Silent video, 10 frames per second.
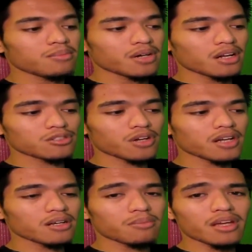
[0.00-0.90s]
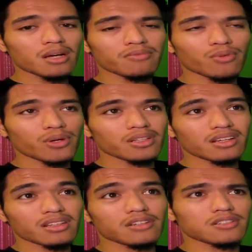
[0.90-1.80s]
but I'll try to make up for it,
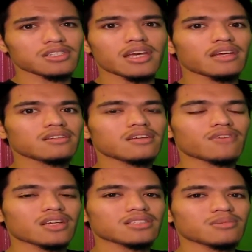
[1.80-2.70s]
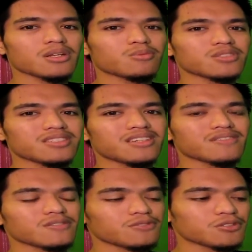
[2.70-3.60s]
like, later today if I get to meet up with
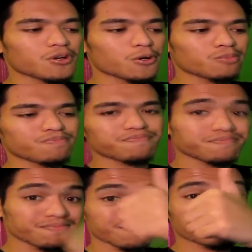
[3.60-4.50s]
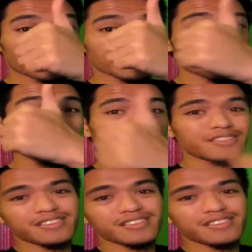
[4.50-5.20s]
Steven, so Later.